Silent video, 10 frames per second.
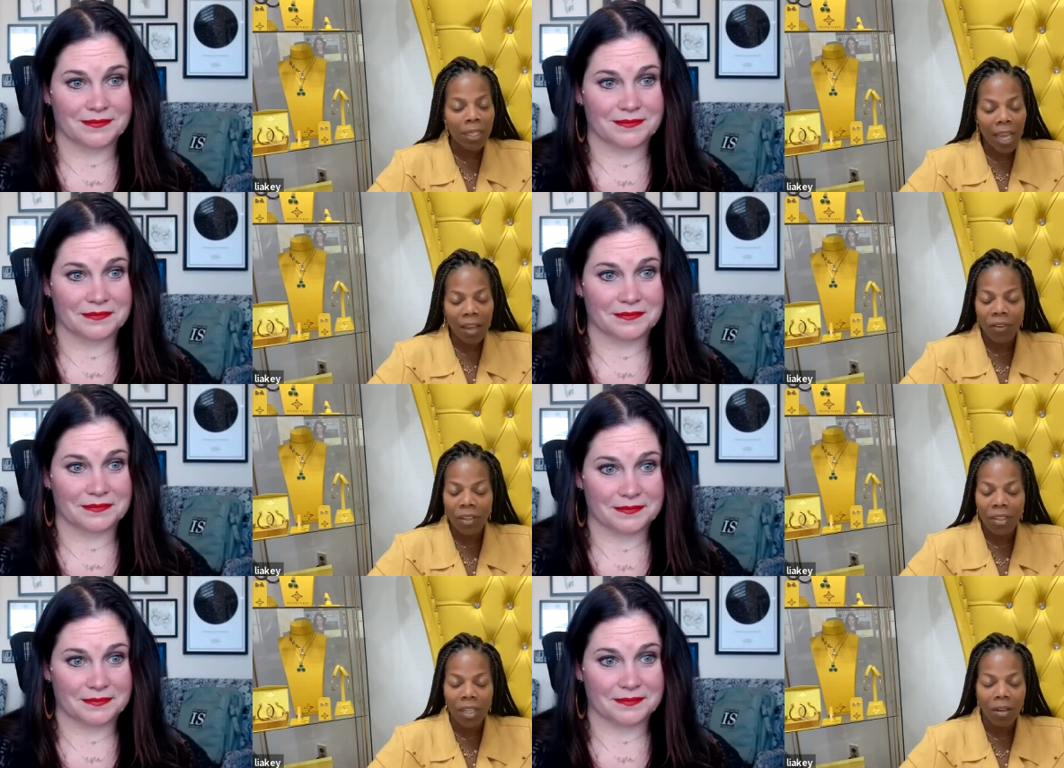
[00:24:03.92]
Speaker 1: in
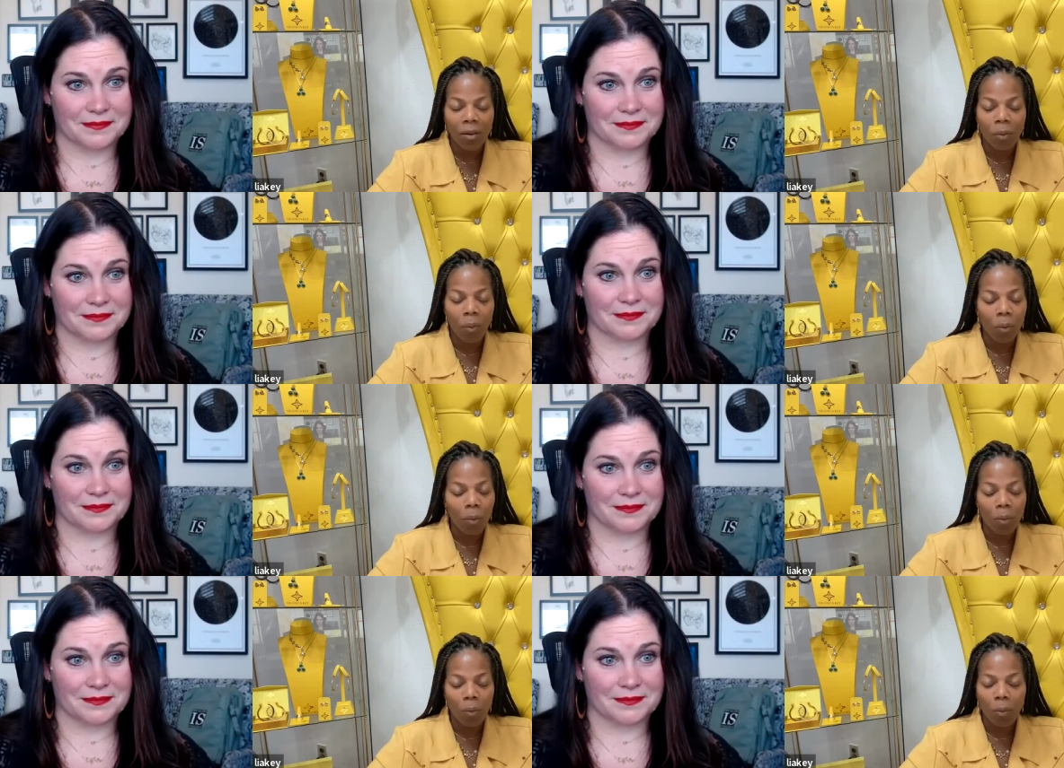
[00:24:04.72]
Africa that are
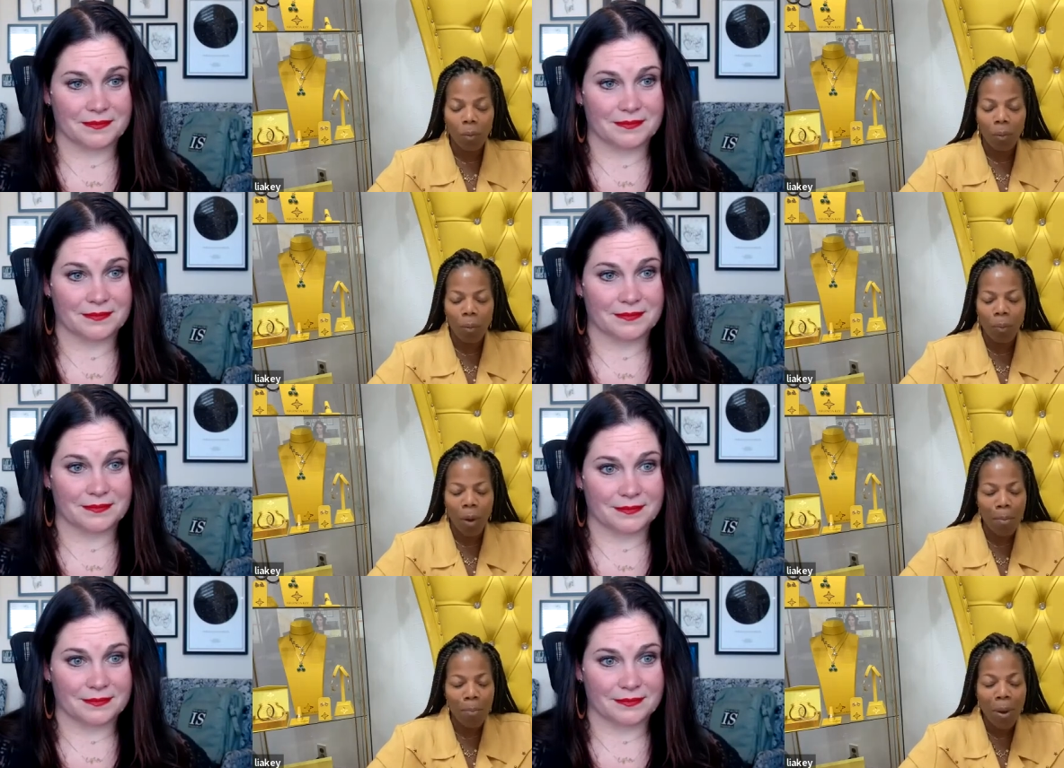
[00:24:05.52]

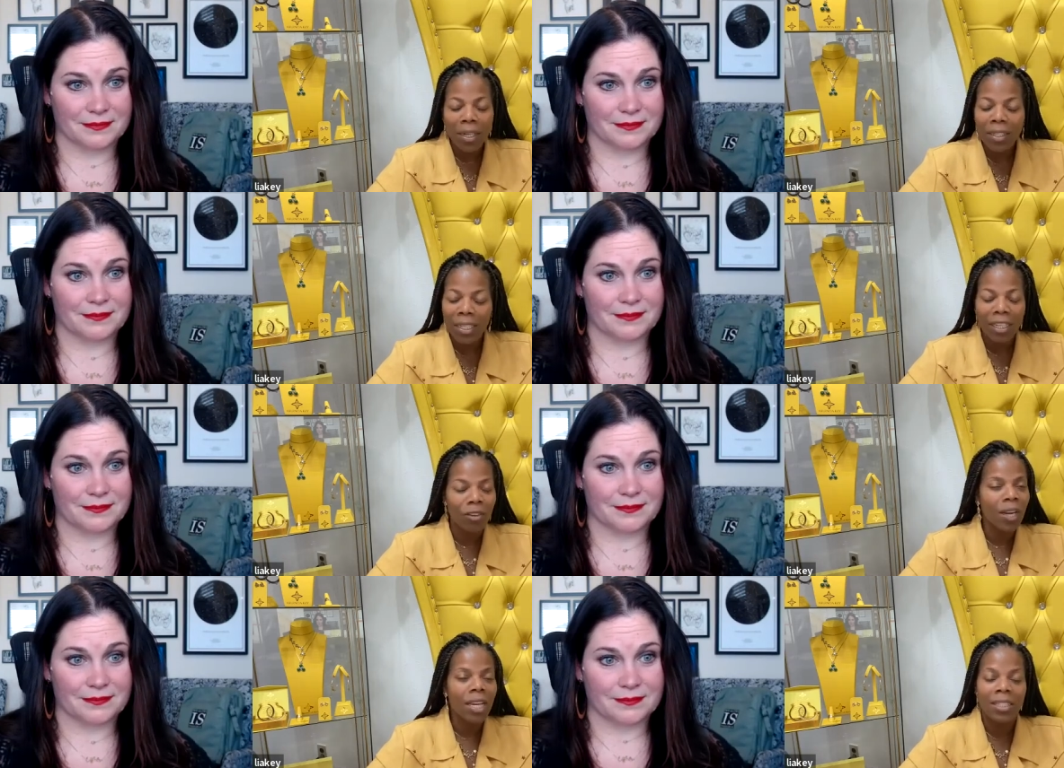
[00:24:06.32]
abundant
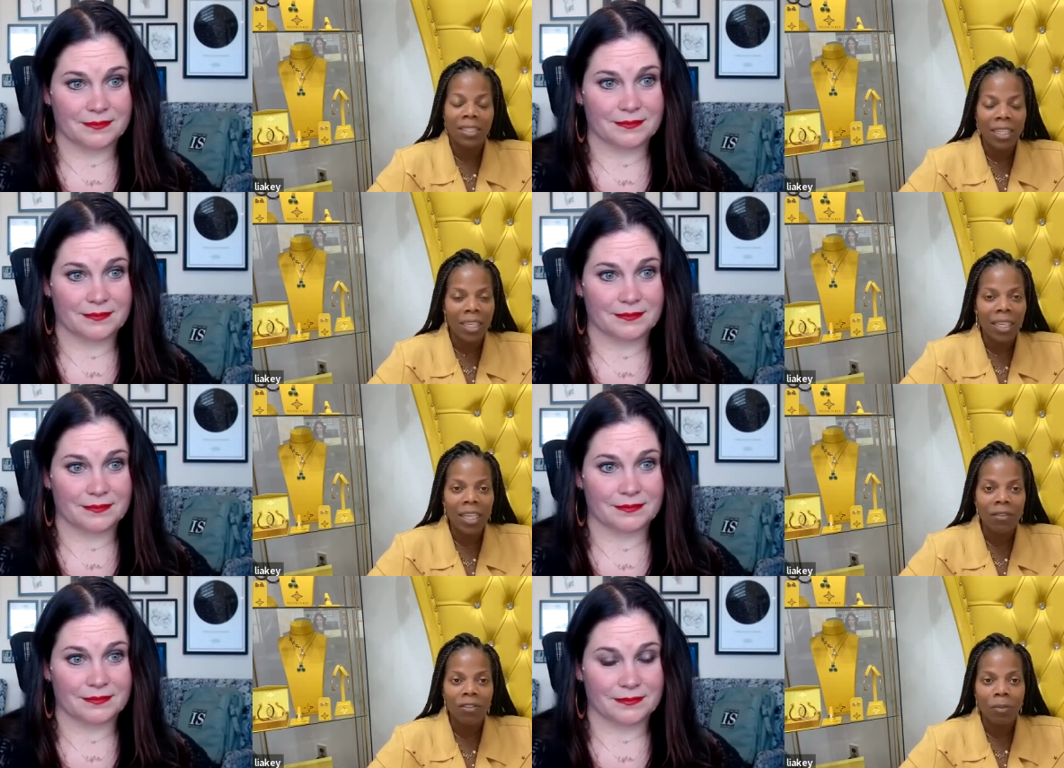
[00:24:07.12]
in greatness and
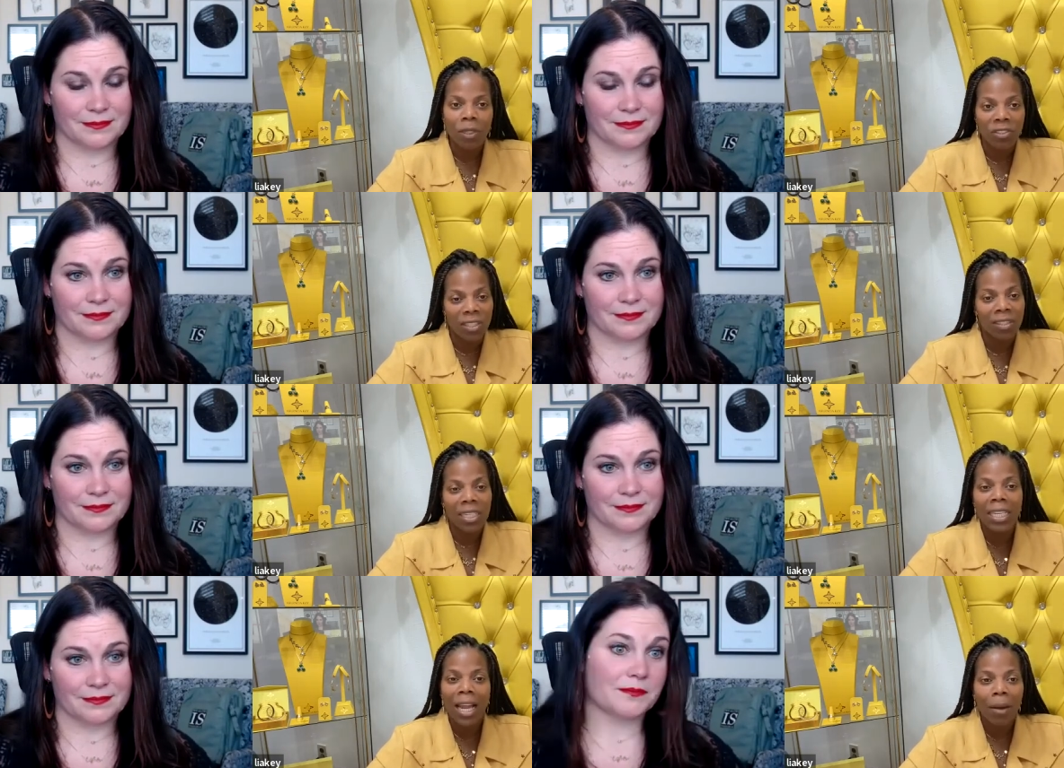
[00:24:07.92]
gifts, but just
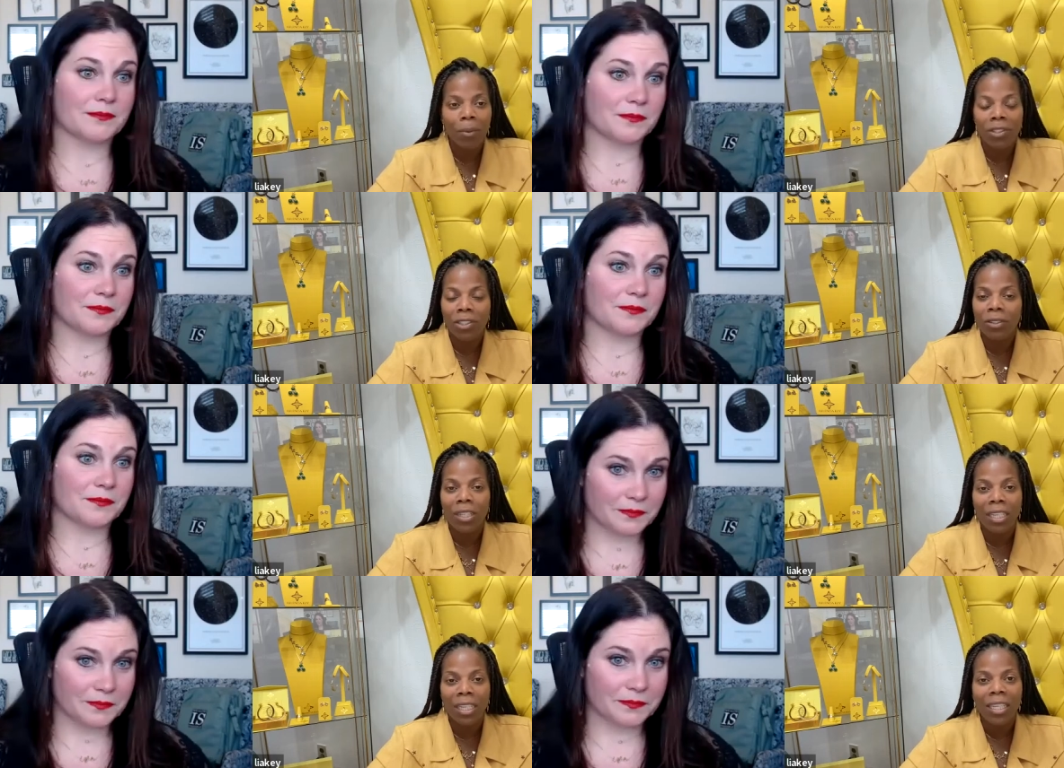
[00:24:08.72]
need
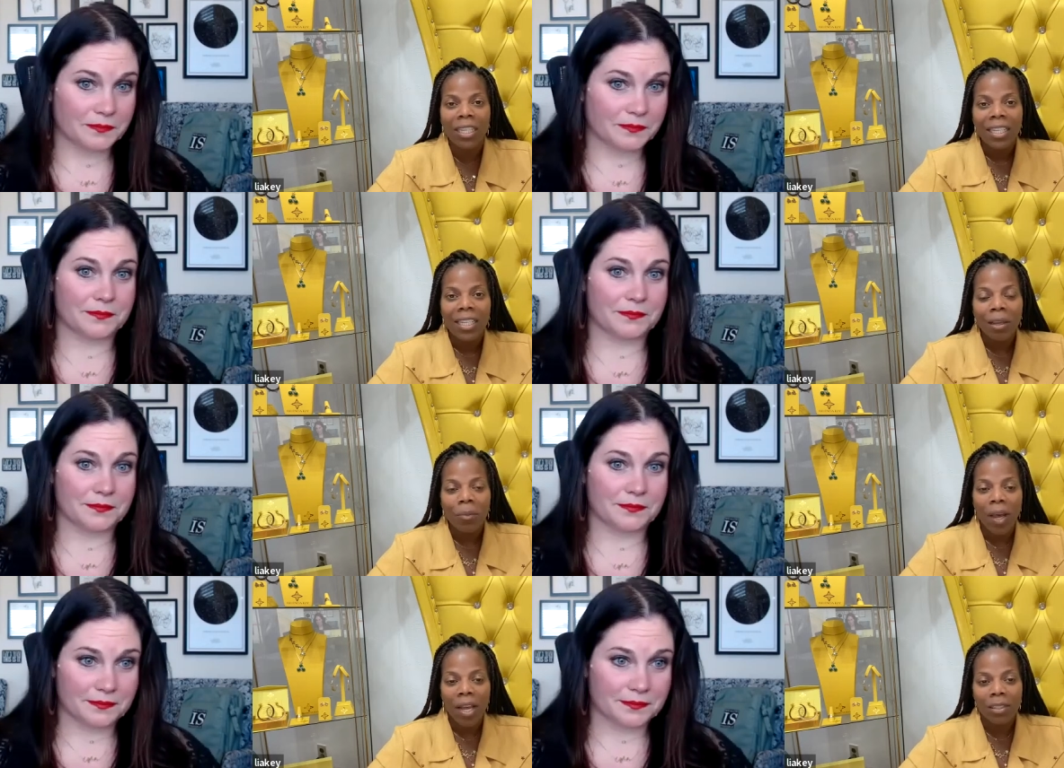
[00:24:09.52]
opportunity
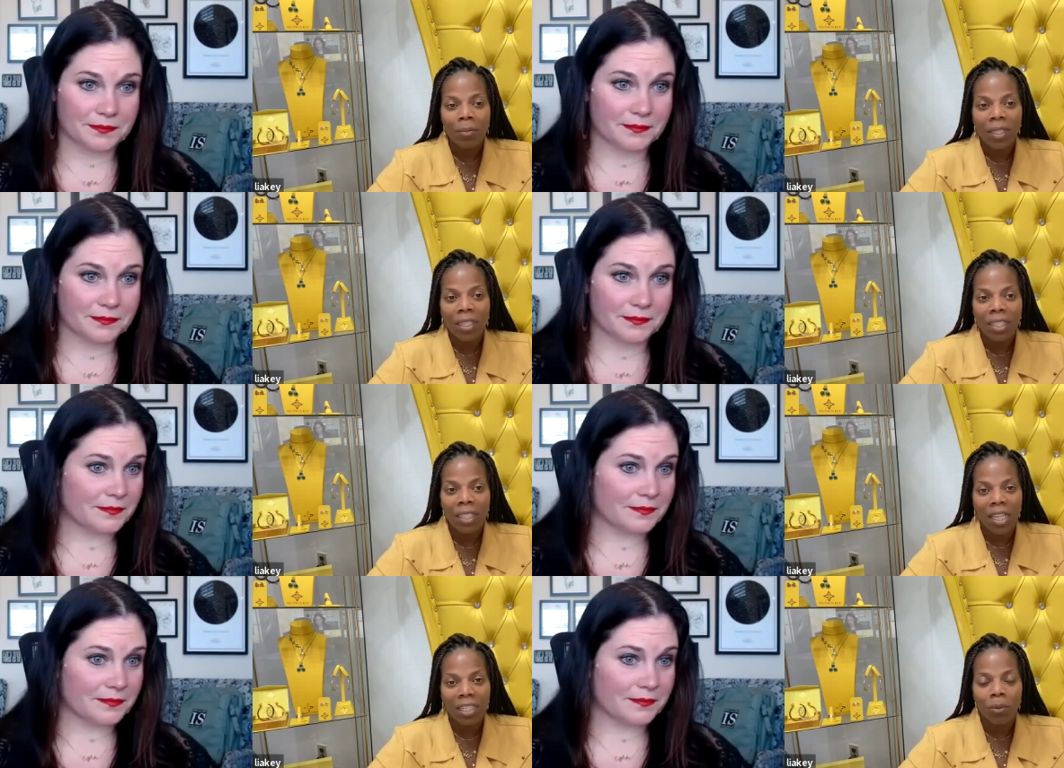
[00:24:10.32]
and
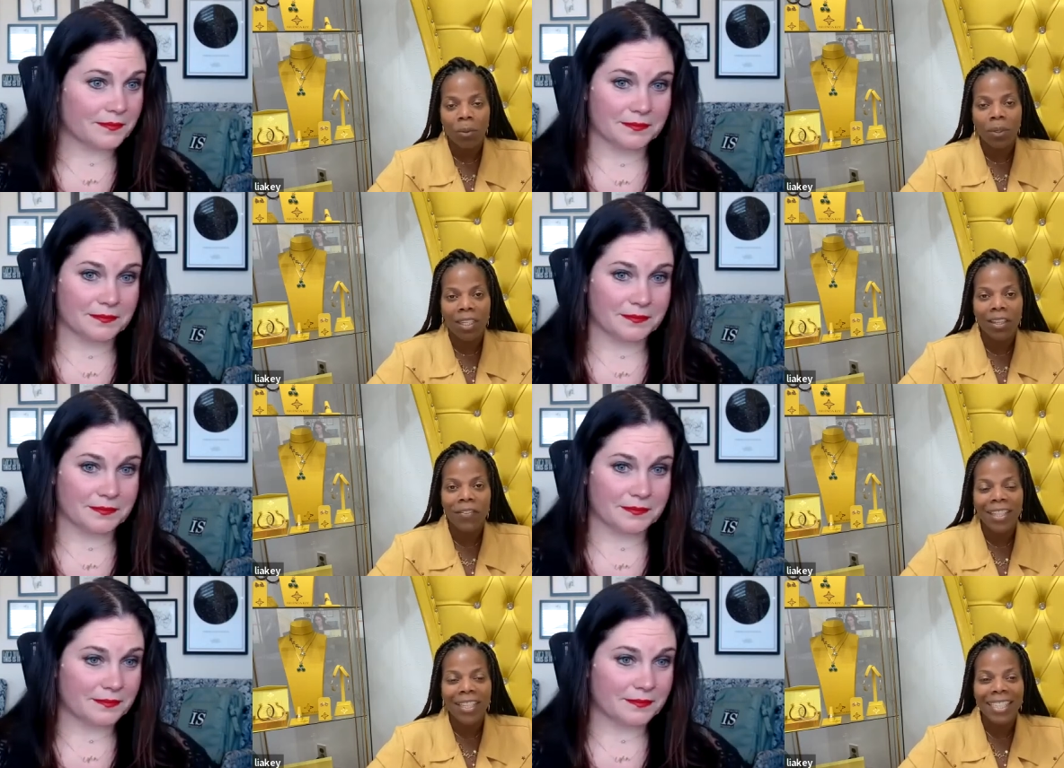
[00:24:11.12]
possibility. And that's what we're
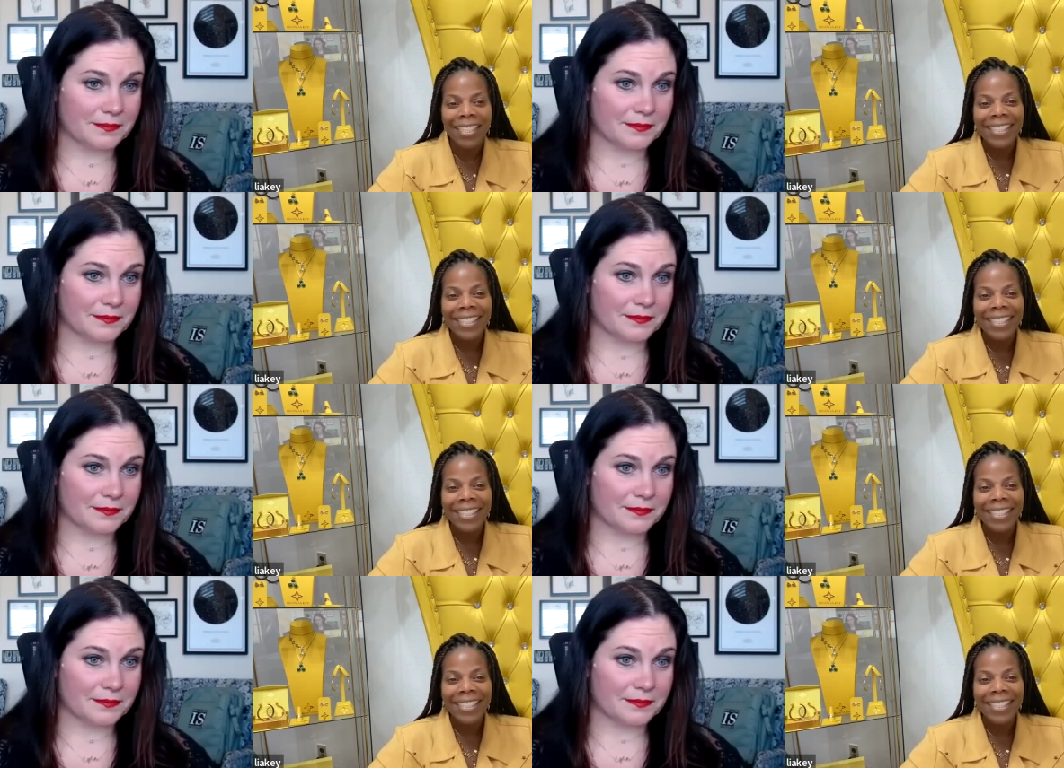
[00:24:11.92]
giving.